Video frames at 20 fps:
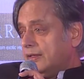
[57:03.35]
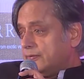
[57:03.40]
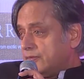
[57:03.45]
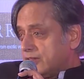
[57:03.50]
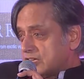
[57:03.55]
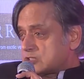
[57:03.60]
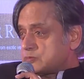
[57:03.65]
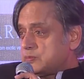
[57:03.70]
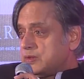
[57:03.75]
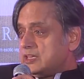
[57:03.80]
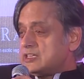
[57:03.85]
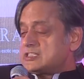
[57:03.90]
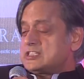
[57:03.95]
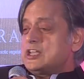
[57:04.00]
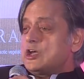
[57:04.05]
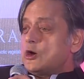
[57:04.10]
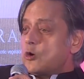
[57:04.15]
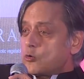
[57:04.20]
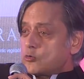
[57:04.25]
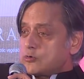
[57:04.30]
This means
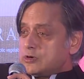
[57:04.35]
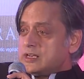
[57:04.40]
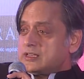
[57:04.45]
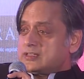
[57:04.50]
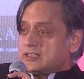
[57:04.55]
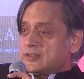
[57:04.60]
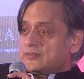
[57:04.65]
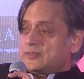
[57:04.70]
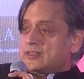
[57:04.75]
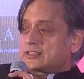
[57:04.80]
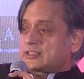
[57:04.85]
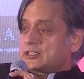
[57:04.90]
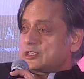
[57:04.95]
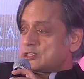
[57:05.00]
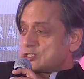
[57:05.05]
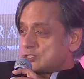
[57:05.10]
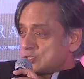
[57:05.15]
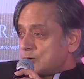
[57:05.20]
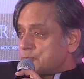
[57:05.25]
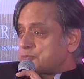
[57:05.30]
the only thing that can
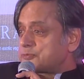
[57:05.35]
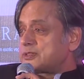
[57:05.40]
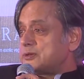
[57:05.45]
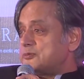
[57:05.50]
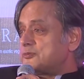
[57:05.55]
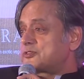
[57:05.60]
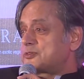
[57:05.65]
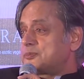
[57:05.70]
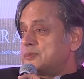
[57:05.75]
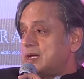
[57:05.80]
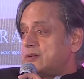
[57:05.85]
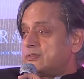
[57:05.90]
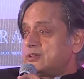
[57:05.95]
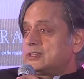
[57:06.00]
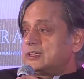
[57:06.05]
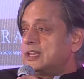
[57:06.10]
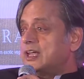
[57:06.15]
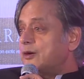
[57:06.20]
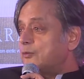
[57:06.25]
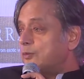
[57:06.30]
stop them from
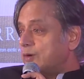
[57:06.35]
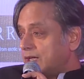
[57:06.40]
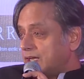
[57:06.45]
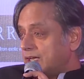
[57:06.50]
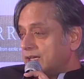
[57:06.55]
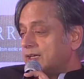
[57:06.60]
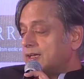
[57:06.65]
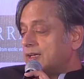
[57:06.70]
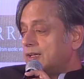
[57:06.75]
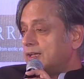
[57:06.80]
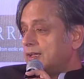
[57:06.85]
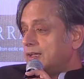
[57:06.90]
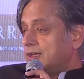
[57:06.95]
having their way